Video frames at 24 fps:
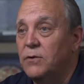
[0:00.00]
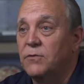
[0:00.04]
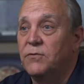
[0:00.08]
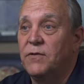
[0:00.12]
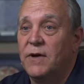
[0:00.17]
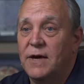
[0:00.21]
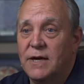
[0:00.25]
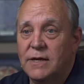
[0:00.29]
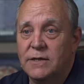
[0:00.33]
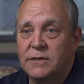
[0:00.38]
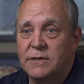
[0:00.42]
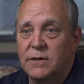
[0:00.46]

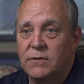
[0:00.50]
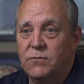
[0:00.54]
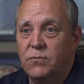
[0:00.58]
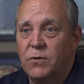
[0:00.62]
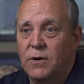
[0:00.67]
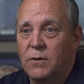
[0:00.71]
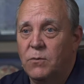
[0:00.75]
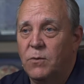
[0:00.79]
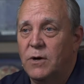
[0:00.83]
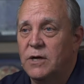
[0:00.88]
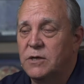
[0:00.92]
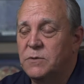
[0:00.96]
phase of
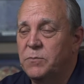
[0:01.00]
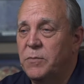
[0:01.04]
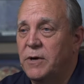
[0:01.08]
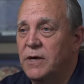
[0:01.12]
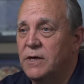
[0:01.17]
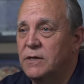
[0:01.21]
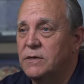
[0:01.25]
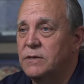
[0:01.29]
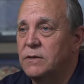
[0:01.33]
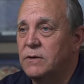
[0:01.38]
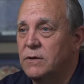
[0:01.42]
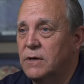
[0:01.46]
what West Bay
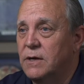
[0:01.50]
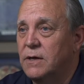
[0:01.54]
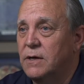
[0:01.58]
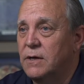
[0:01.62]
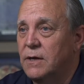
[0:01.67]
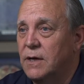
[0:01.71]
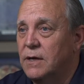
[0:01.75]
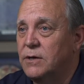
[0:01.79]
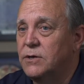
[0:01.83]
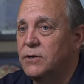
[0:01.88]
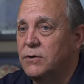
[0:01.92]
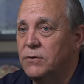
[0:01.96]
is looking
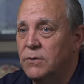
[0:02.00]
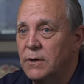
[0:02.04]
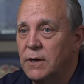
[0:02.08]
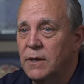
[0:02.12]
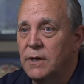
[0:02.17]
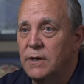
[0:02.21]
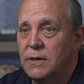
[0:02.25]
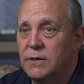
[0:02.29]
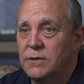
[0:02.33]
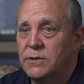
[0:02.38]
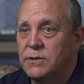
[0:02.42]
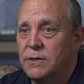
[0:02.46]
at
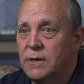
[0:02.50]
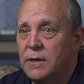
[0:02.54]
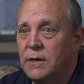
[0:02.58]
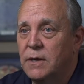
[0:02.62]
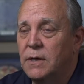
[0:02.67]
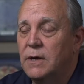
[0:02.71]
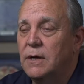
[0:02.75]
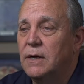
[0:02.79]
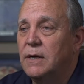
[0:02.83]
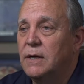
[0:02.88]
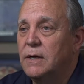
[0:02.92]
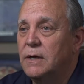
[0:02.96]
doing is
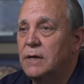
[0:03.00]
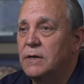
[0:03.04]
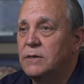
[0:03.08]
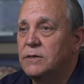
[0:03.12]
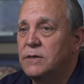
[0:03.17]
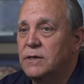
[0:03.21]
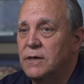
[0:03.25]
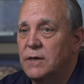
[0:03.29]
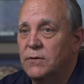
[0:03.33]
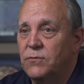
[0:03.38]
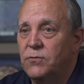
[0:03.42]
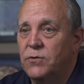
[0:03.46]

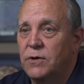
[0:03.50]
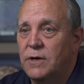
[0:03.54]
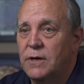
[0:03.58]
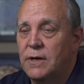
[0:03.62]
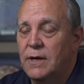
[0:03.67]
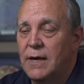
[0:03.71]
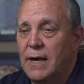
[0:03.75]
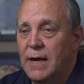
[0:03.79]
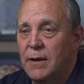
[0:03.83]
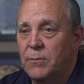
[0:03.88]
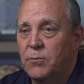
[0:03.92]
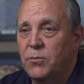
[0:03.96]
seeing if we
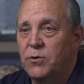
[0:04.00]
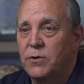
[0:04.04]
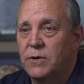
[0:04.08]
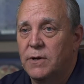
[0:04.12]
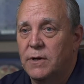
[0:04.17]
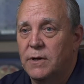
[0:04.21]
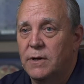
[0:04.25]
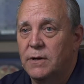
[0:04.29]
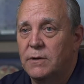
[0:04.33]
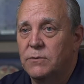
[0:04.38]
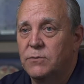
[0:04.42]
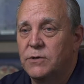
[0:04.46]
can't put
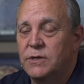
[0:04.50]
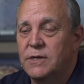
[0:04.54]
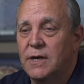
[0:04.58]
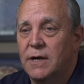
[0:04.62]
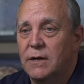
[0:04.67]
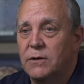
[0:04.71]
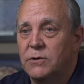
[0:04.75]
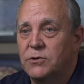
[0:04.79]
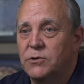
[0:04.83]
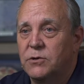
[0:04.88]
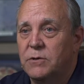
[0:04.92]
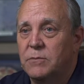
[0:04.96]
a
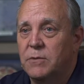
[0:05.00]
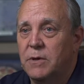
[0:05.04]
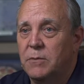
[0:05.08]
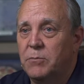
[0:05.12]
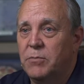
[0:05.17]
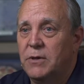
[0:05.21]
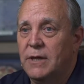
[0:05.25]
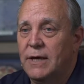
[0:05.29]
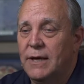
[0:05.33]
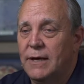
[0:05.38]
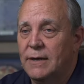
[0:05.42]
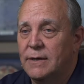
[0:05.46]
recycled treatment
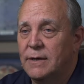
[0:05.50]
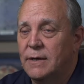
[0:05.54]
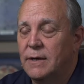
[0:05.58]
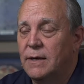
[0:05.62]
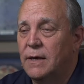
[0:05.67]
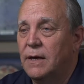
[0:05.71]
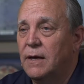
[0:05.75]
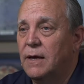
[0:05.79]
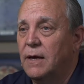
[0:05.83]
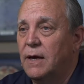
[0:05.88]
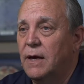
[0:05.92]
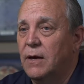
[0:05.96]
plant
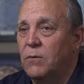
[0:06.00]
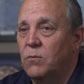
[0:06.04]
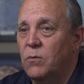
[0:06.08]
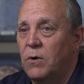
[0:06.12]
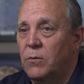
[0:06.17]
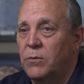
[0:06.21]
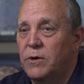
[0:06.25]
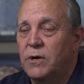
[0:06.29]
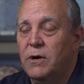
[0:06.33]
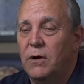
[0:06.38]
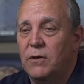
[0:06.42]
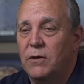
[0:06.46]
in
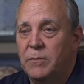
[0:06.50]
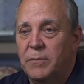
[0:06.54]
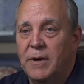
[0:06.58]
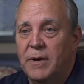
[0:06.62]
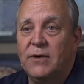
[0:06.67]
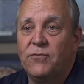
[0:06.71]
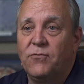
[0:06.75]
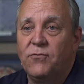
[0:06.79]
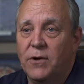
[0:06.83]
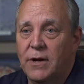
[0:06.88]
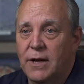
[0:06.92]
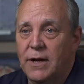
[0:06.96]
what we call the
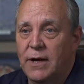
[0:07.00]
Bayfront